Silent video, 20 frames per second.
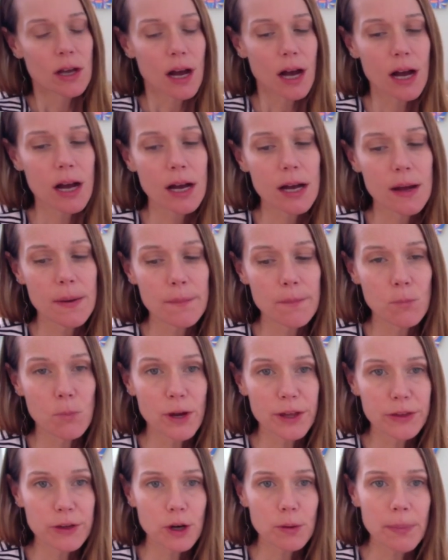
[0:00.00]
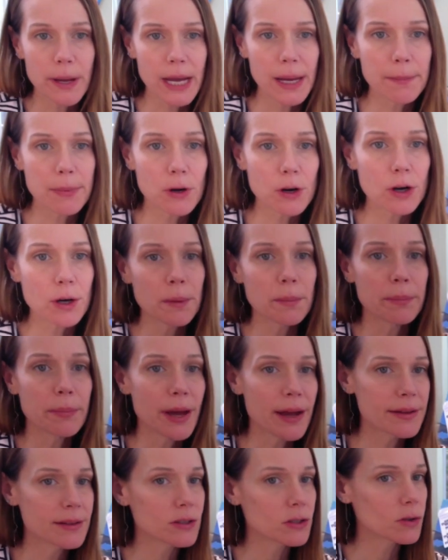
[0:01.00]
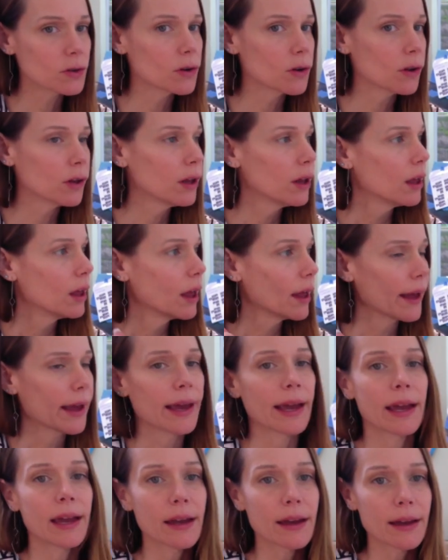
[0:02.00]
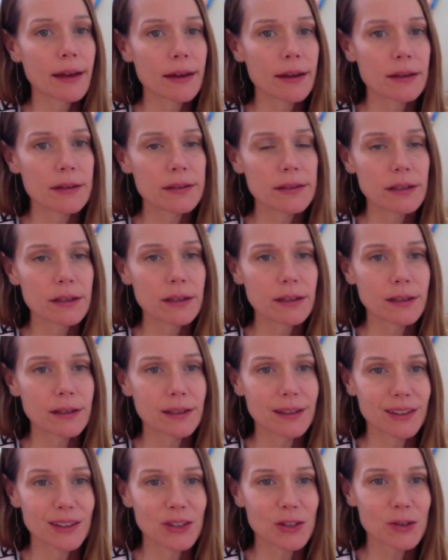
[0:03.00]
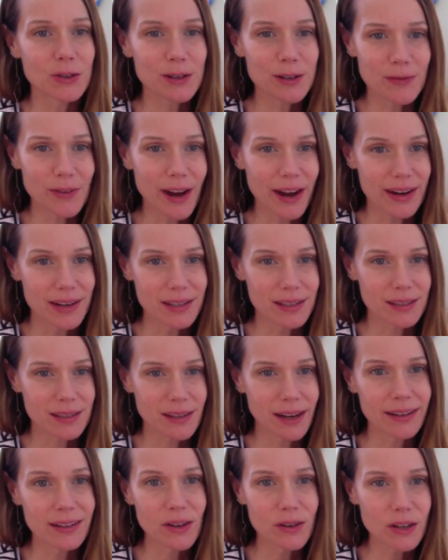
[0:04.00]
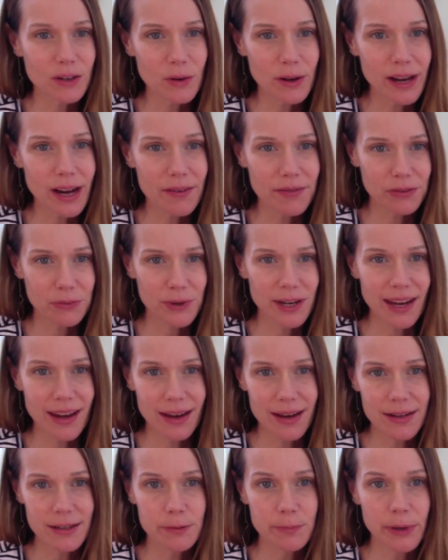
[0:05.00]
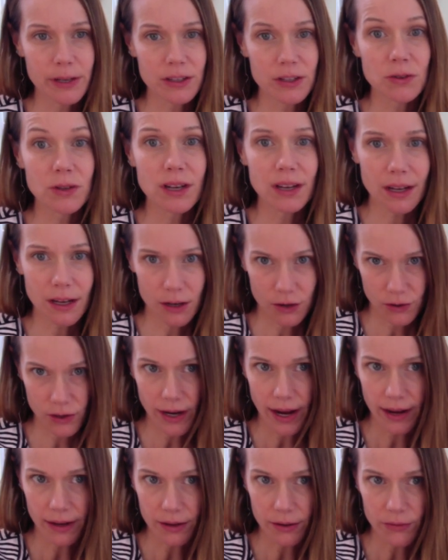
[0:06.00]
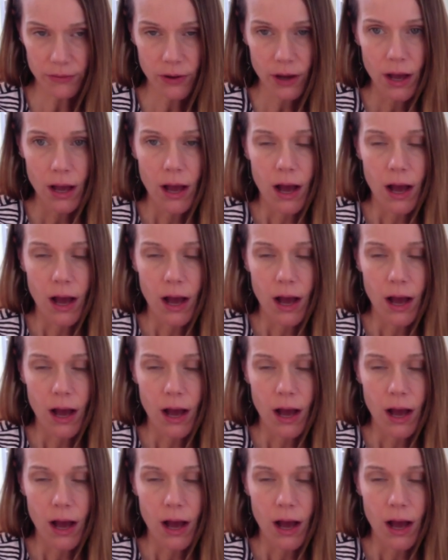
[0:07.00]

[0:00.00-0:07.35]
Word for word: um, with your paper, pencil, and your device. I know you don't have three hands, but you can get creative.